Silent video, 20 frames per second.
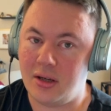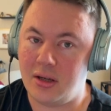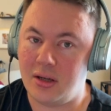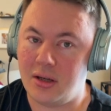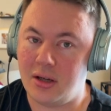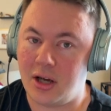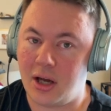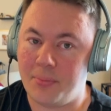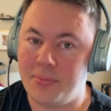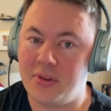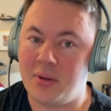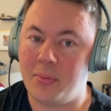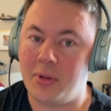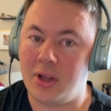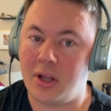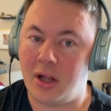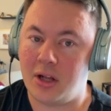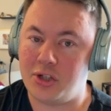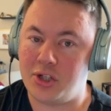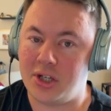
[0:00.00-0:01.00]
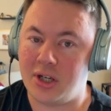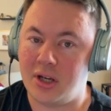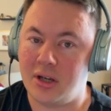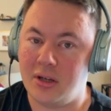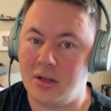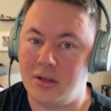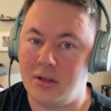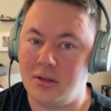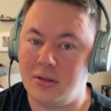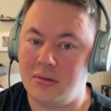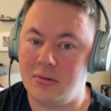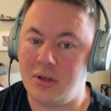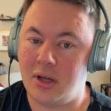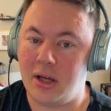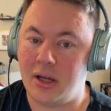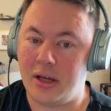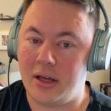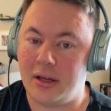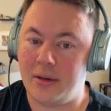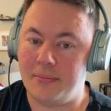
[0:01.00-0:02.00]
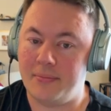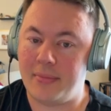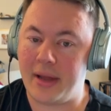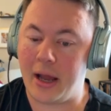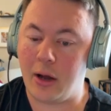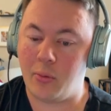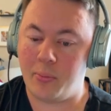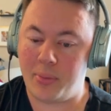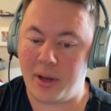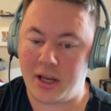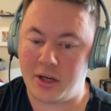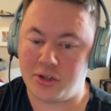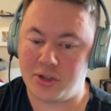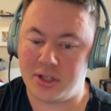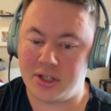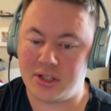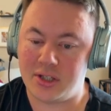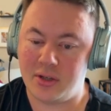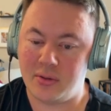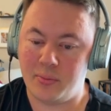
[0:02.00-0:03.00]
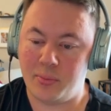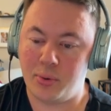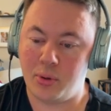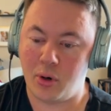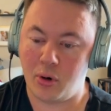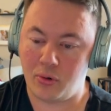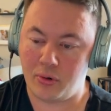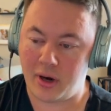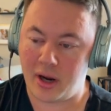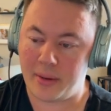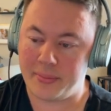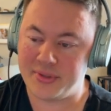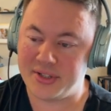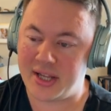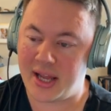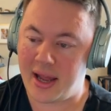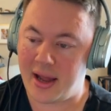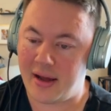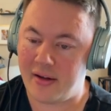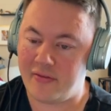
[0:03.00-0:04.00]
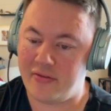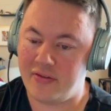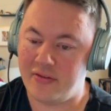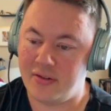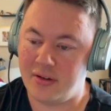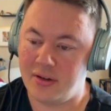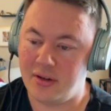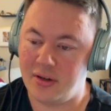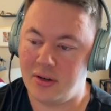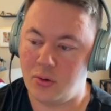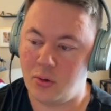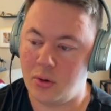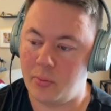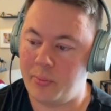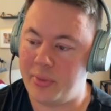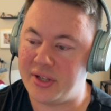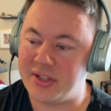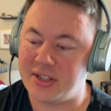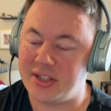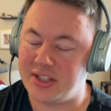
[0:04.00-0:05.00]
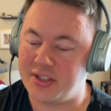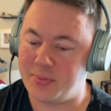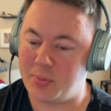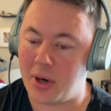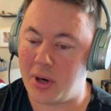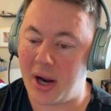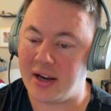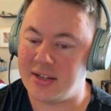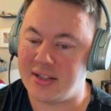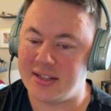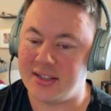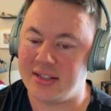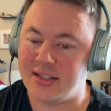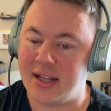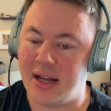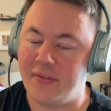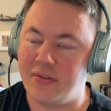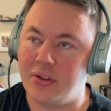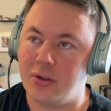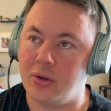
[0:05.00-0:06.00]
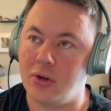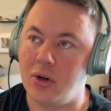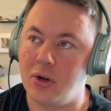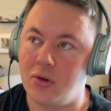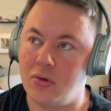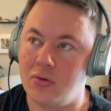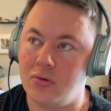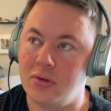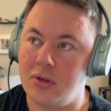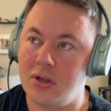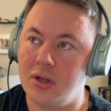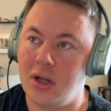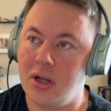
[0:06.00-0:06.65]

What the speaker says: ophthalmologic outpatient programs or business practices have their own